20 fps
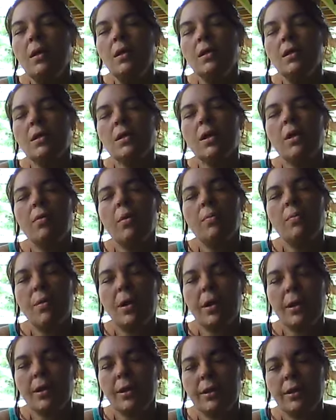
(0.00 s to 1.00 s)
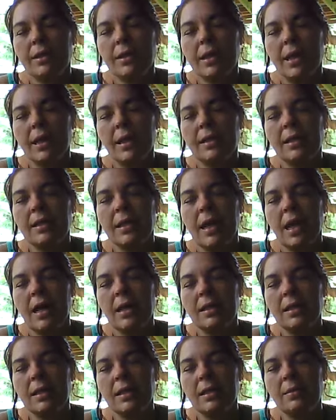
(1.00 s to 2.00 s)
So on my good days,
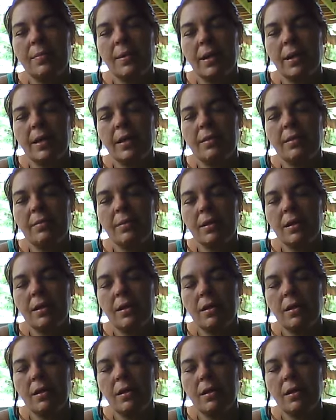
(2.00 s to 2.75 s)
I spend